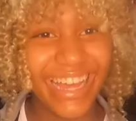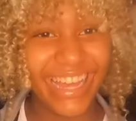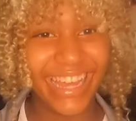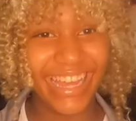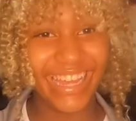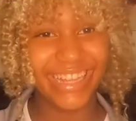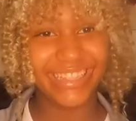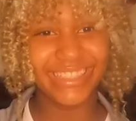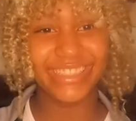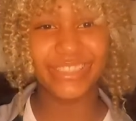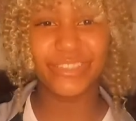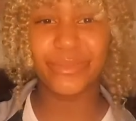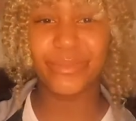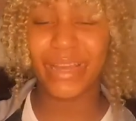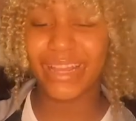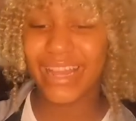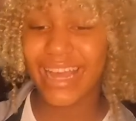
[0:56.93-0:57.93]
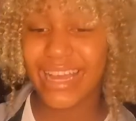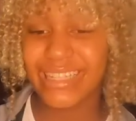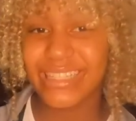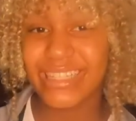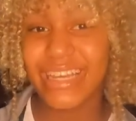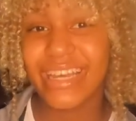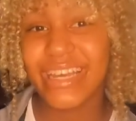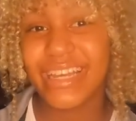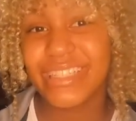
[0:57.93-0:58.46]
and do my
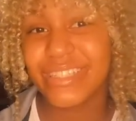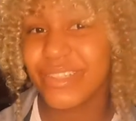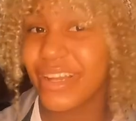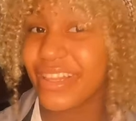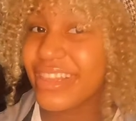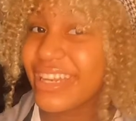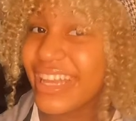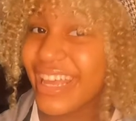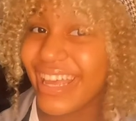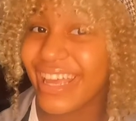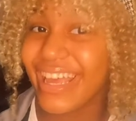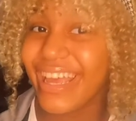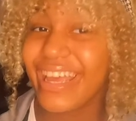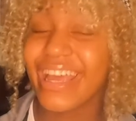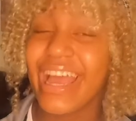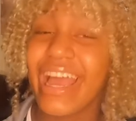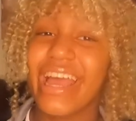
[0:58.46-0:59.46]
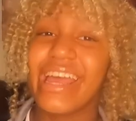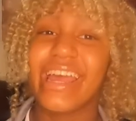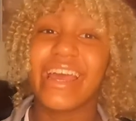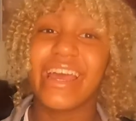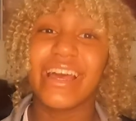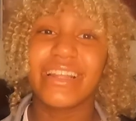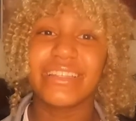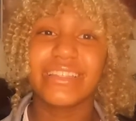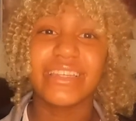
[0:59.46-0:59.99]
classes throughout the day.
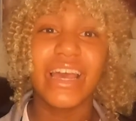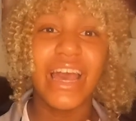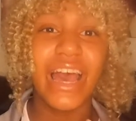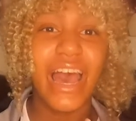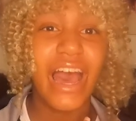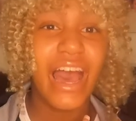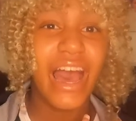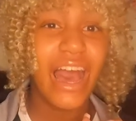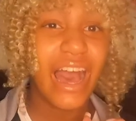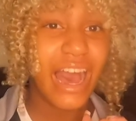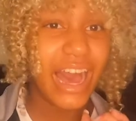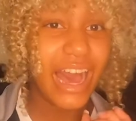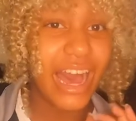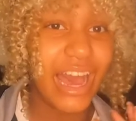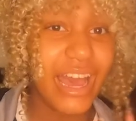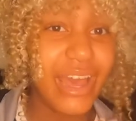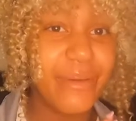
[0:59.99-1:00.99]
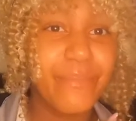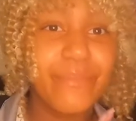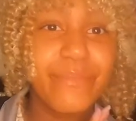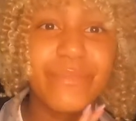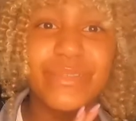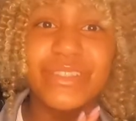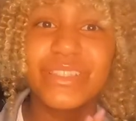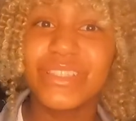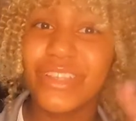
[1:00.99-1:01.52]
And
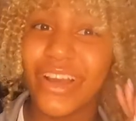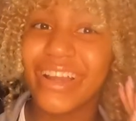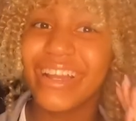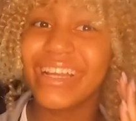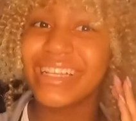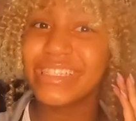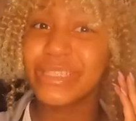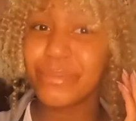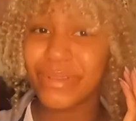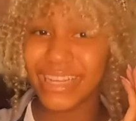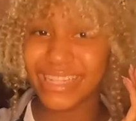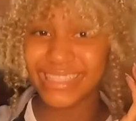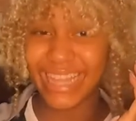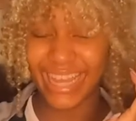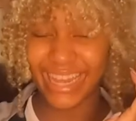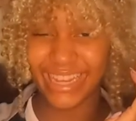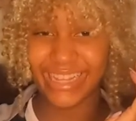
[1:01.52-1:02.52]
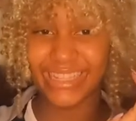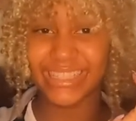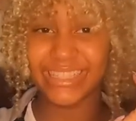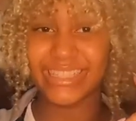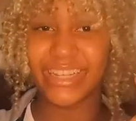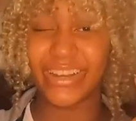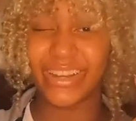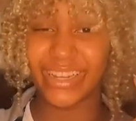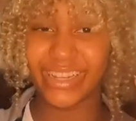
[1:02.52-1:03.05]
I'm starting to play tennis
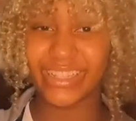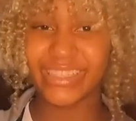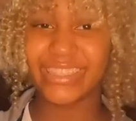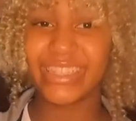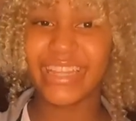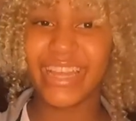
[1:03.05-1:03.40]
starting